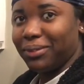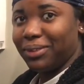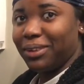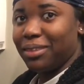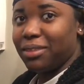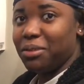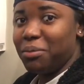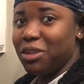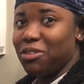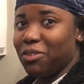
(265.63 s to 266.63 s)
It's too look,
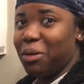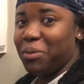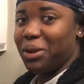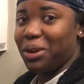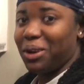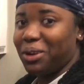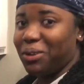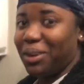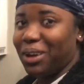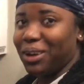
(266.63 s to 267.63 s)
much rum in there,
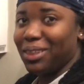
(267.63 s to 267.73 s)
though, guys.